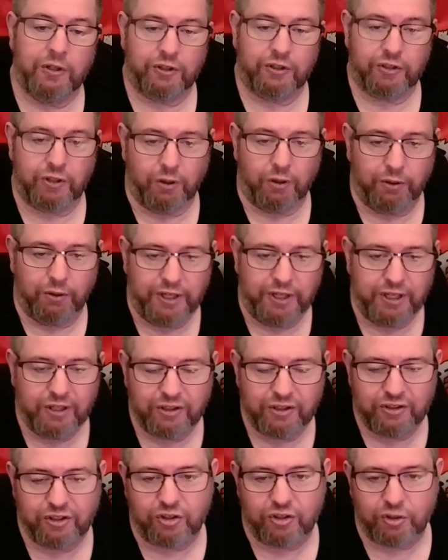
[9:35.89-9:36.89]
So
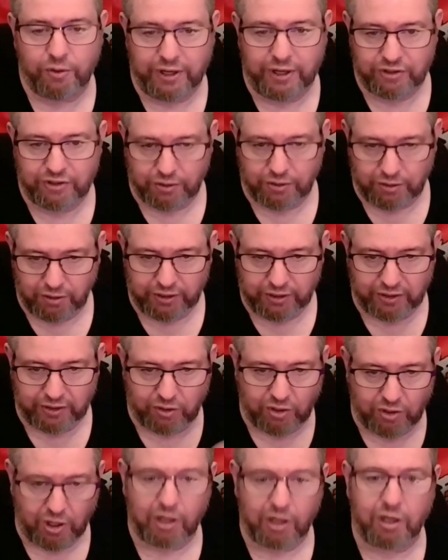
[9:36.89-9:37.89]
here is the Tarantula
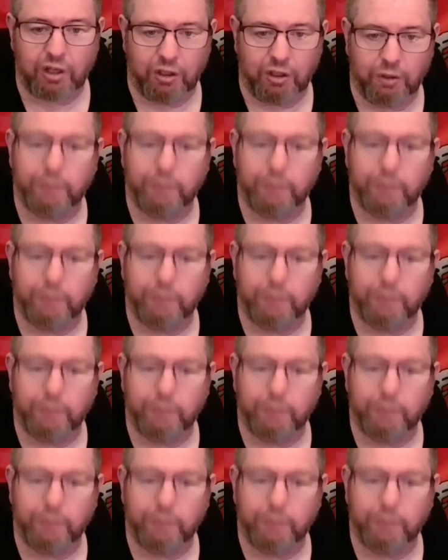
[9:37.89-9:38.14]
Collector talking